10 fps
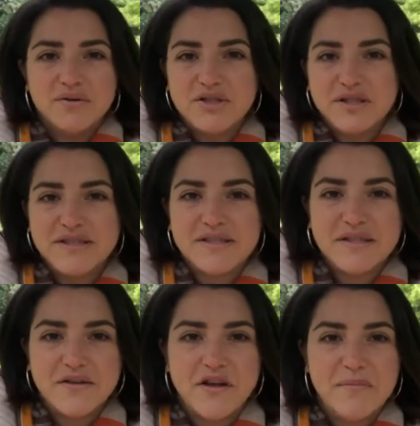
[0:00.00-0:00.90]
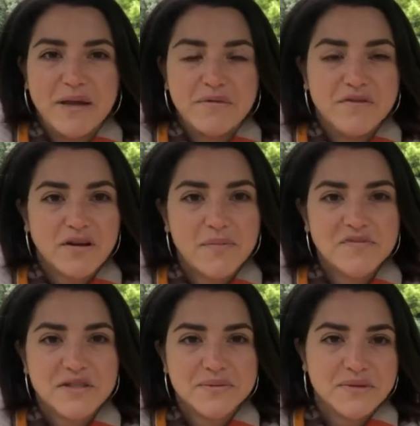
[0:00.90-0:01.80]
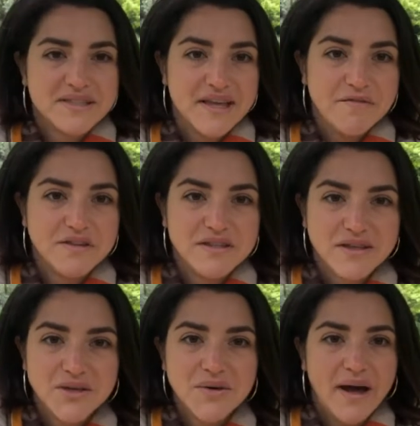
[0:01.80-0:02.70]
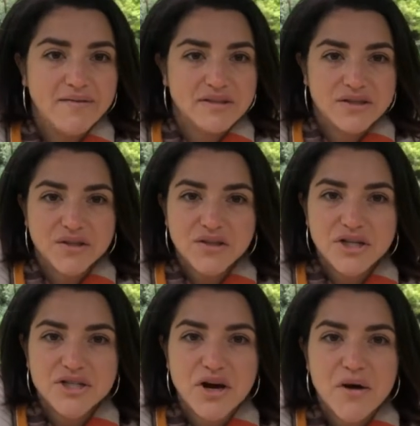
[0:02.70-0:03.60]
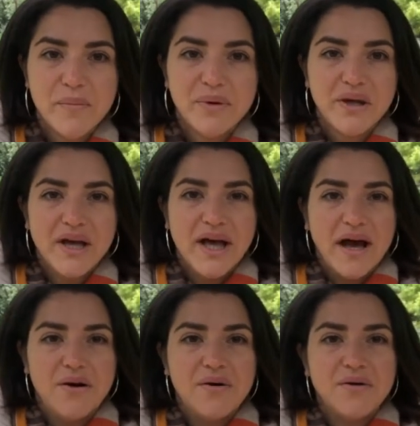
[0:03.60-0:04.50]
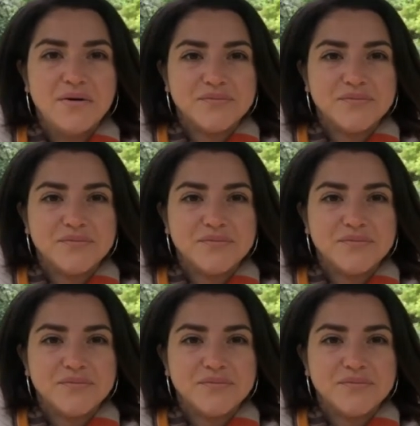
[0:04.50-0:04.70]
just, you know, make me feel comfortable and safe and secure, have a secure job, or